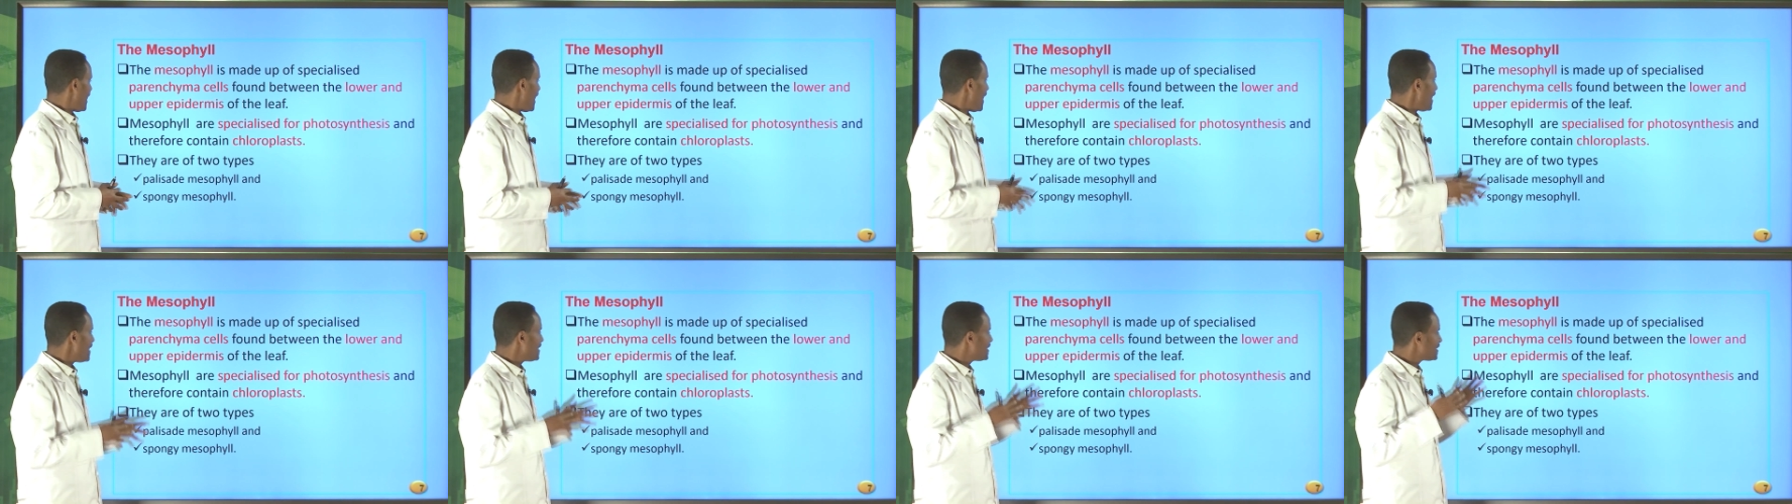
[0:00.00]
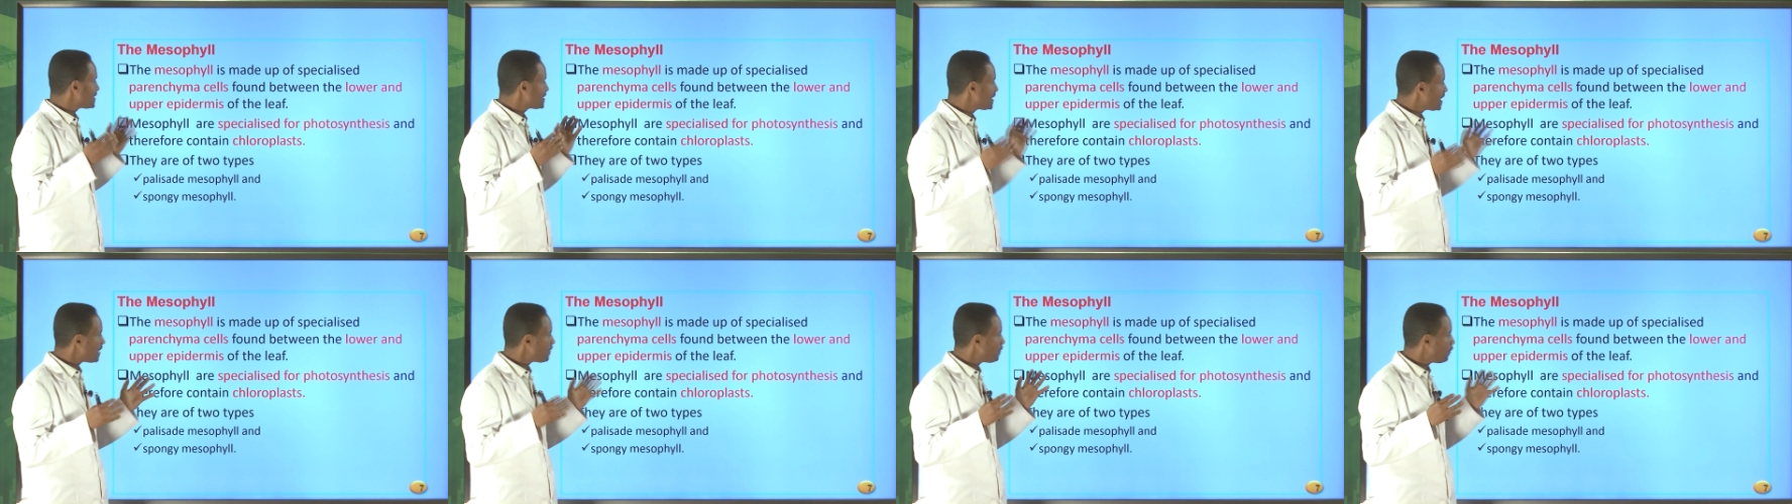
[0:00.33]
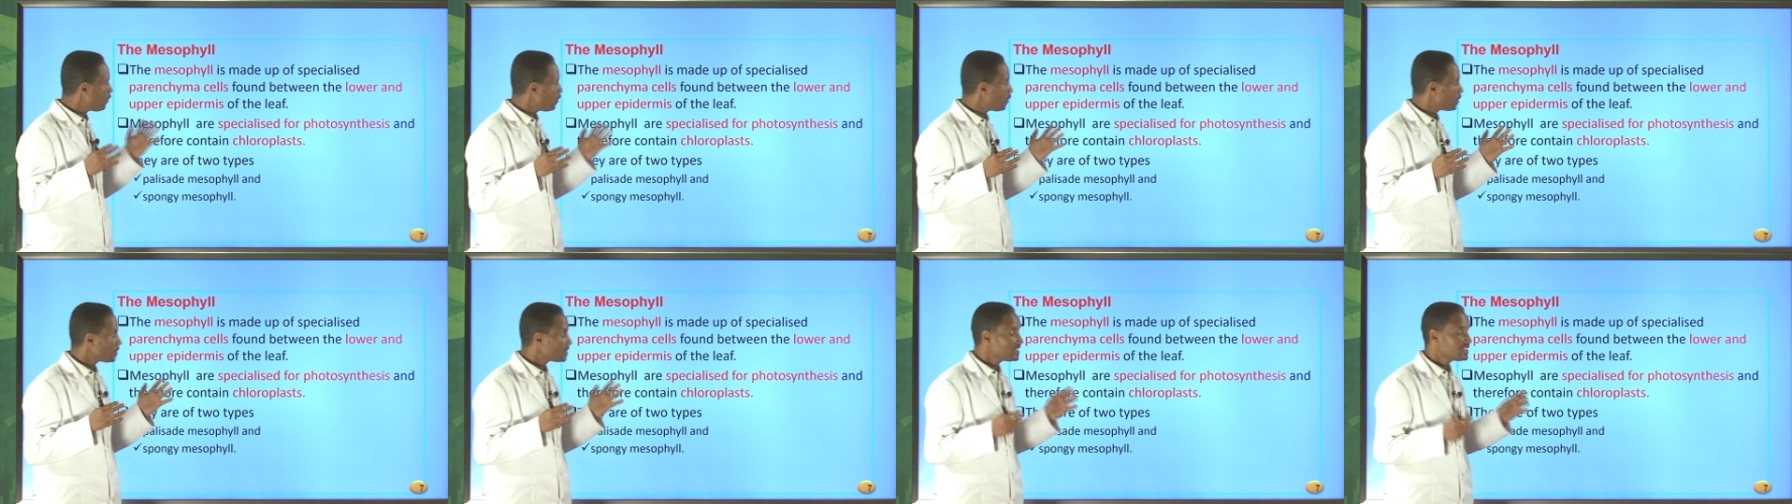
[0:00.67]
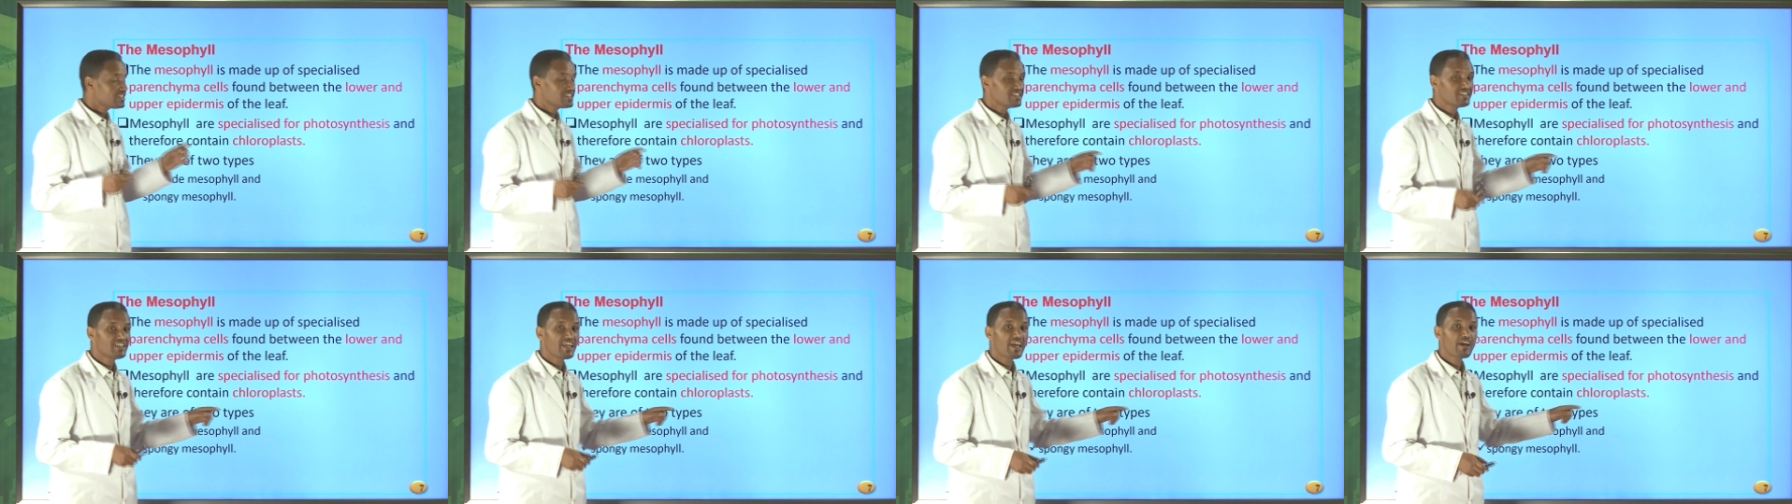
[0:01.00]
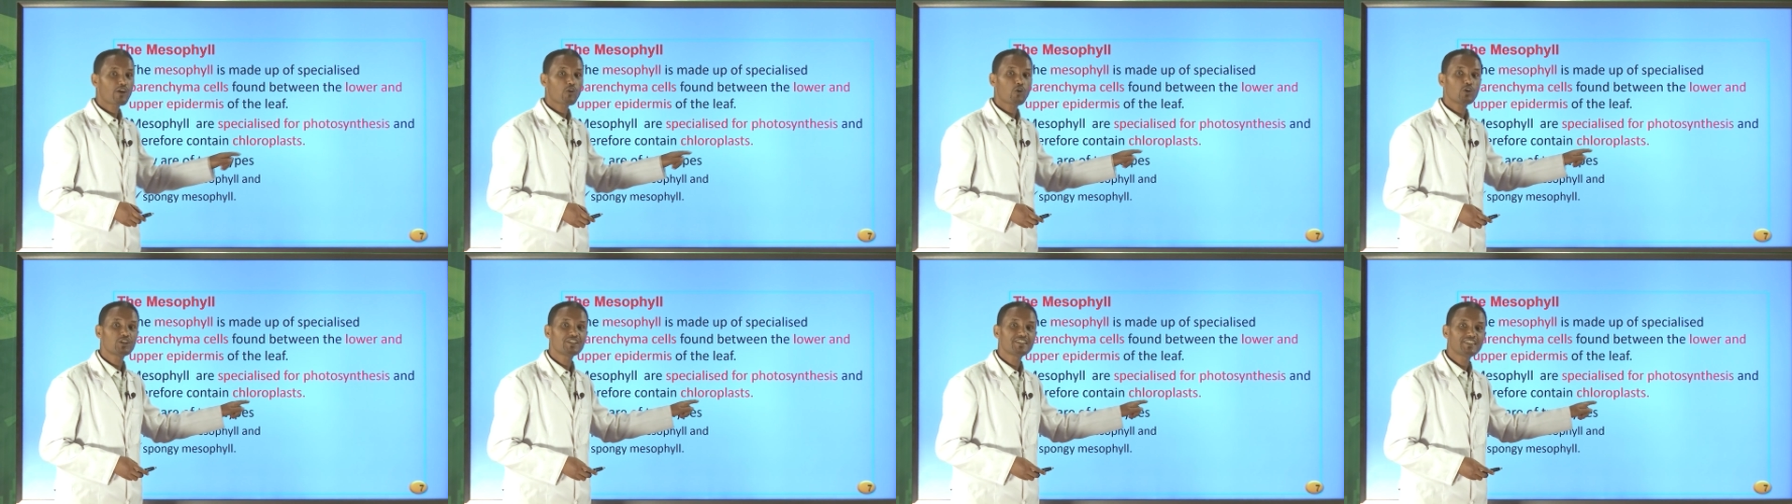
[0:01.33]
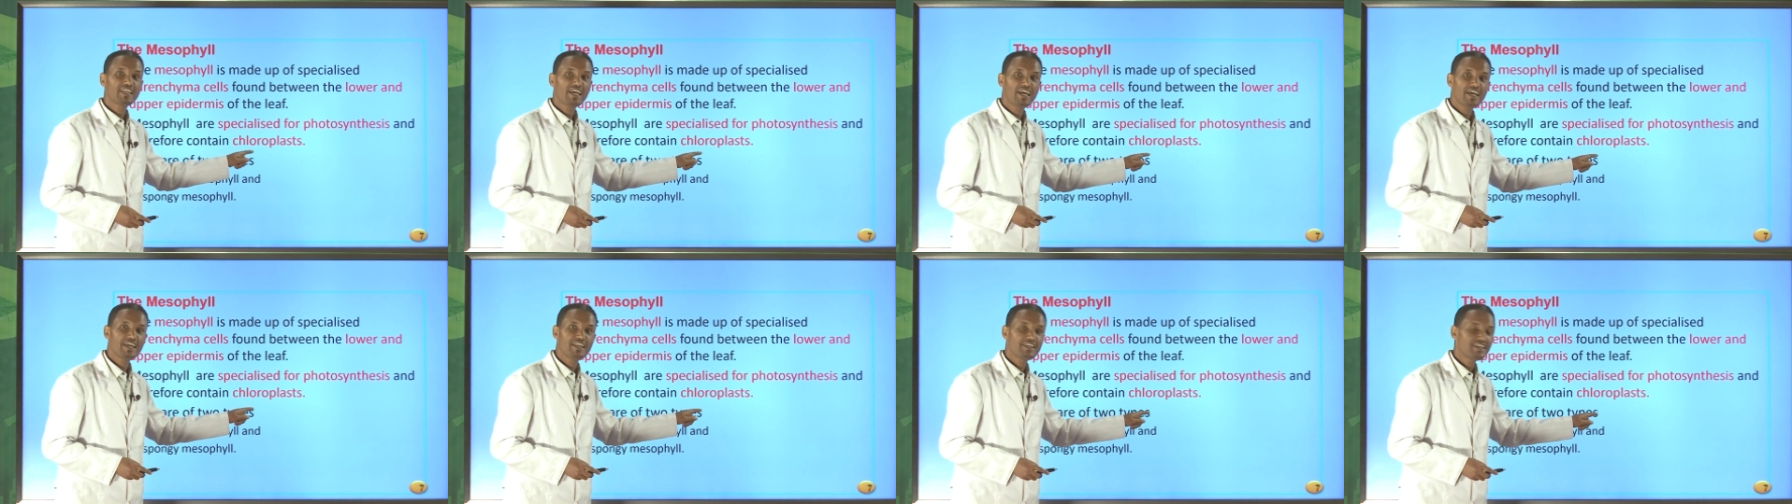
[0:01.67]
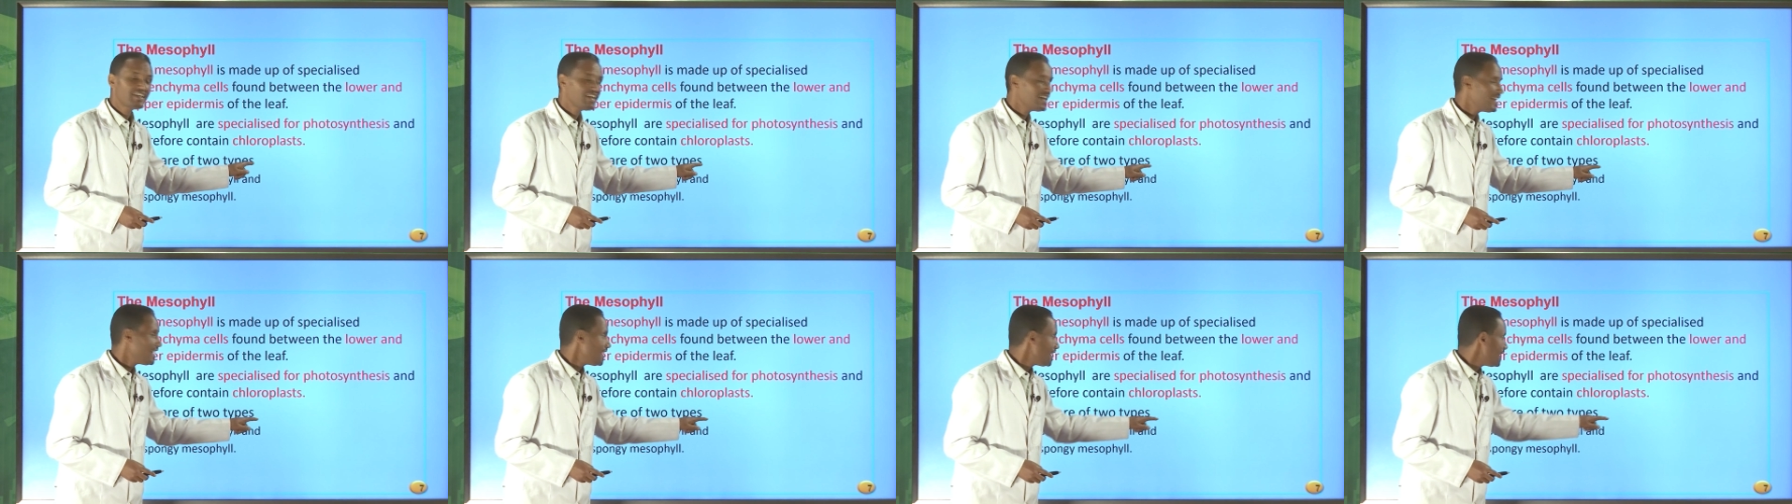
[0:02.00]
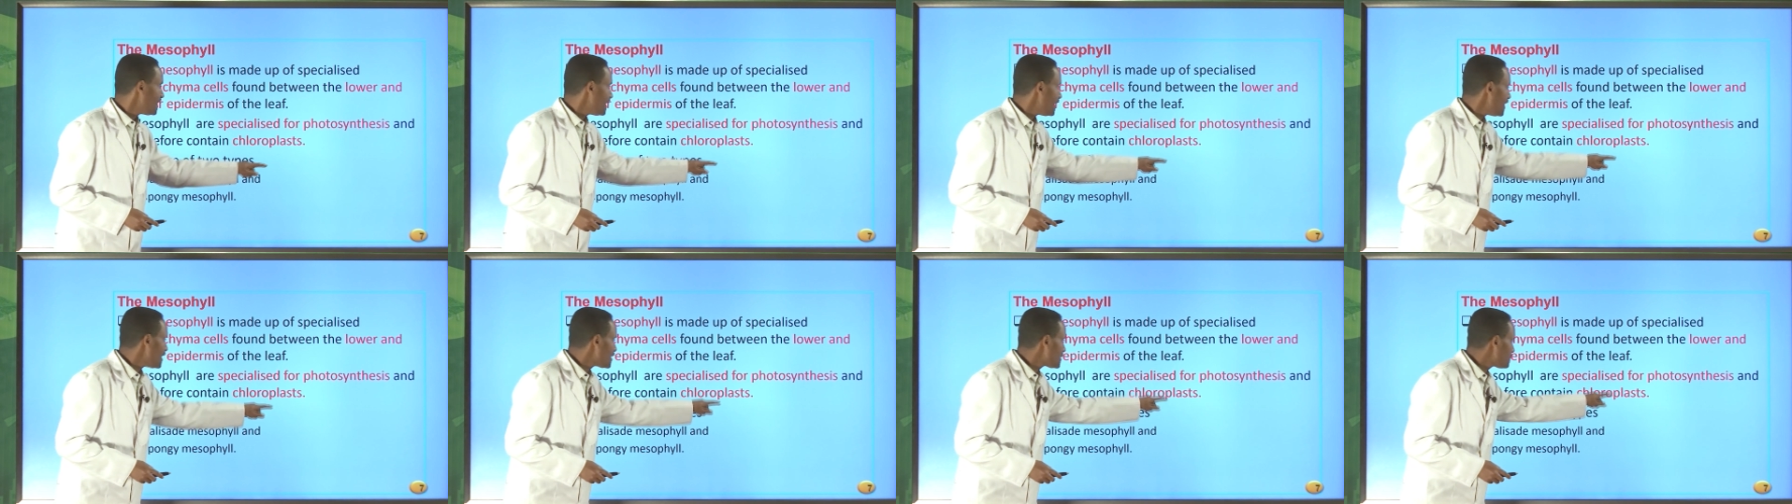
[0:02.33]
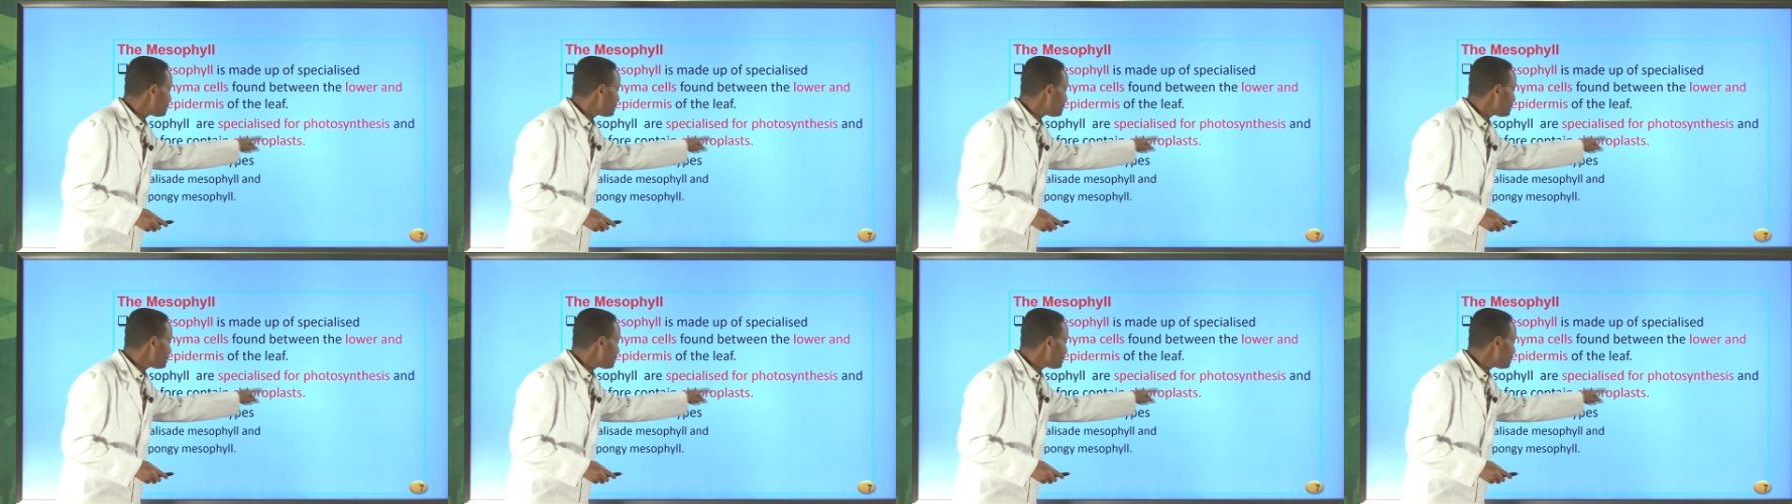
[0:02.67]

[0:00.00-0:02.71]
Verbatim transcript: and therefore they contain a